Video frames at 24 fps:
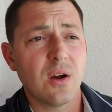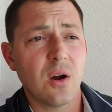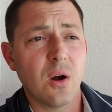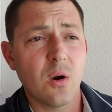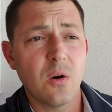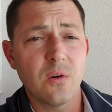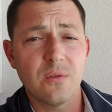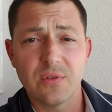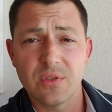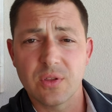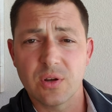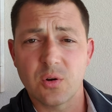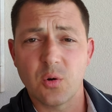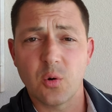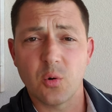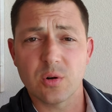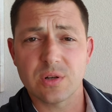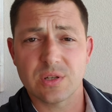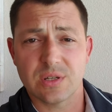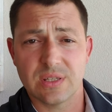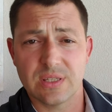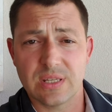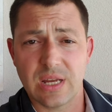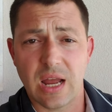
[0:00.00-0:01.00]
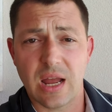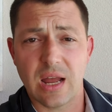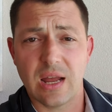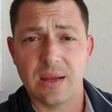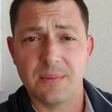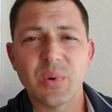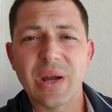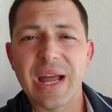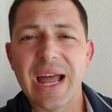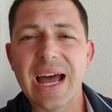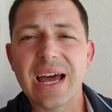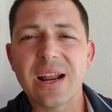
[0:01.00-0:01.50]
over the course of
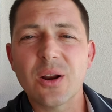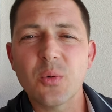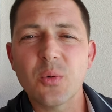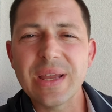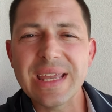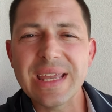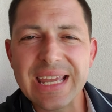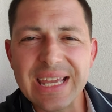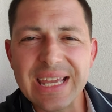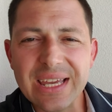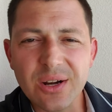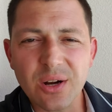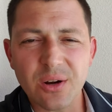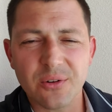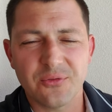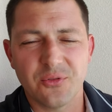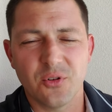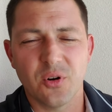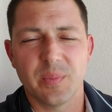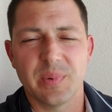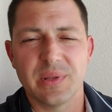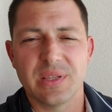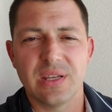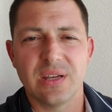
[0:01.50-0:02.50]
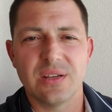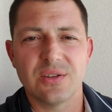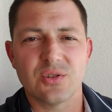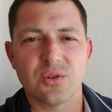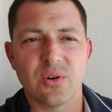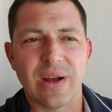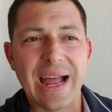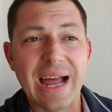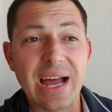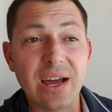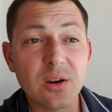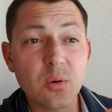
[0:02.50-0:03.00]
time. But how do we hit our full potential?
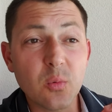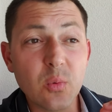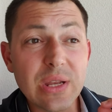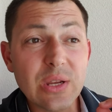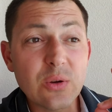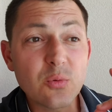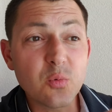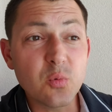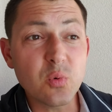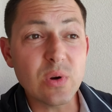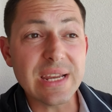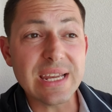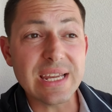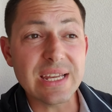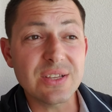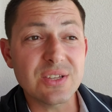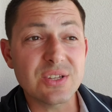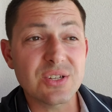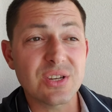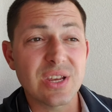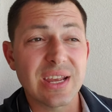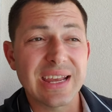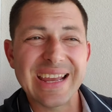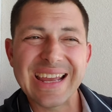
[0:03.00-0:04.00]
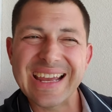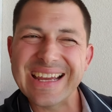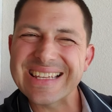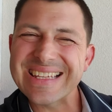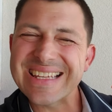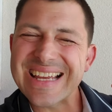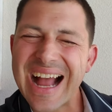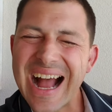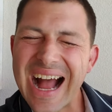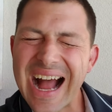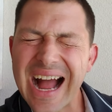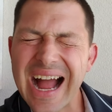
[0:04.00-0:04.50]
How do we reach as
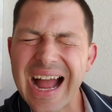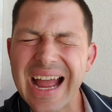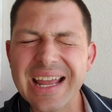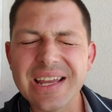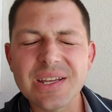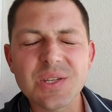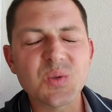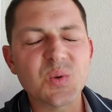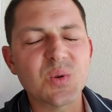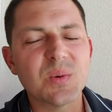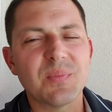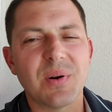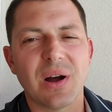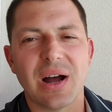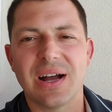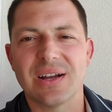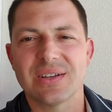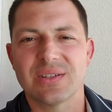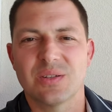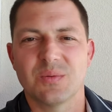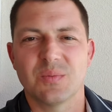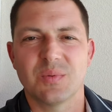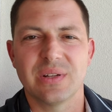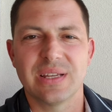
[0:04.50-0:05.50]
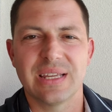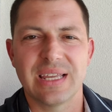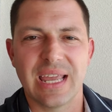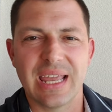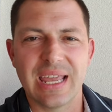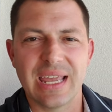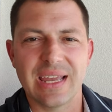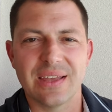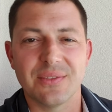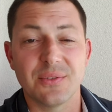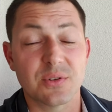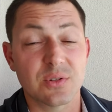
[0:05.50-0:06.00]
high as we possibly
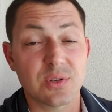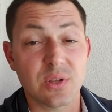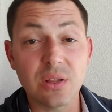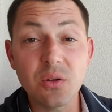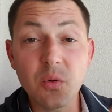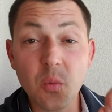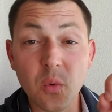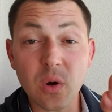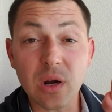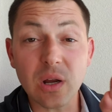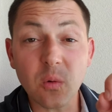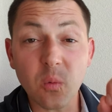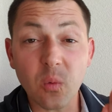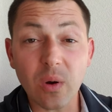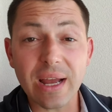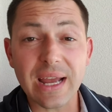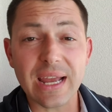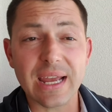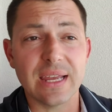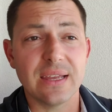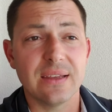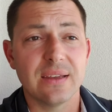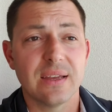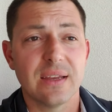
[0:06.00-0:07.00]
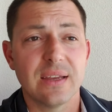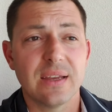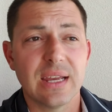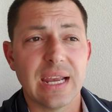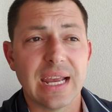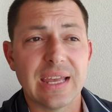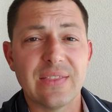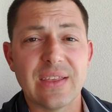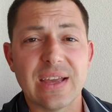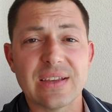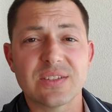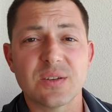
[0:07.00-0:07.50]
can? There's only one way,
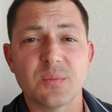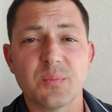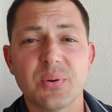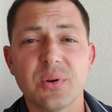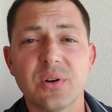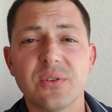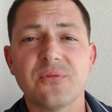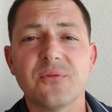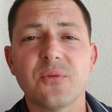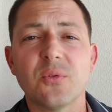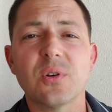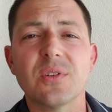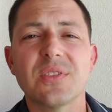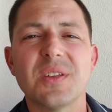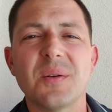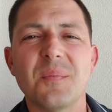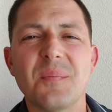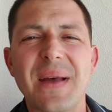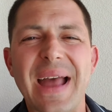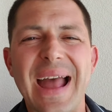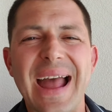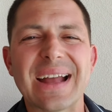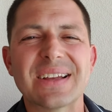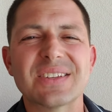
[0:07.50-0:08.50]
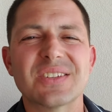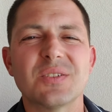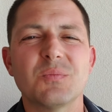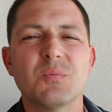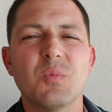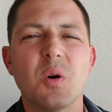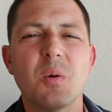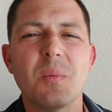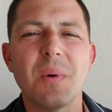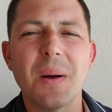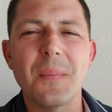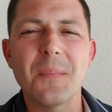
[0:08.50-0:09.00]
and that's to put forth the
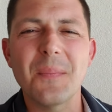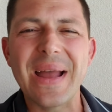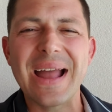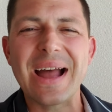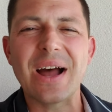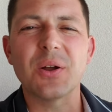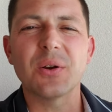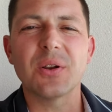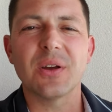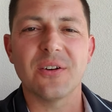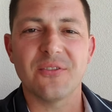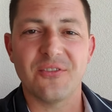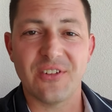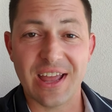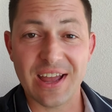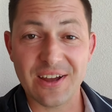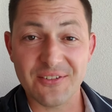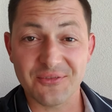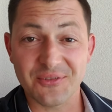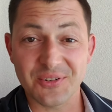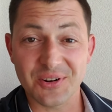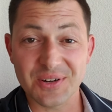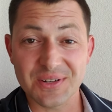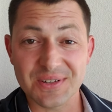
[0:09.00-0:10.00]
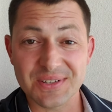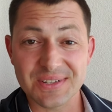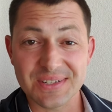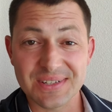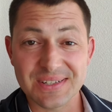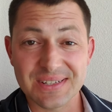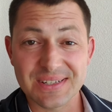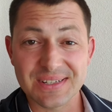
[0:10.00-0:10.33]
maximum amount of effort.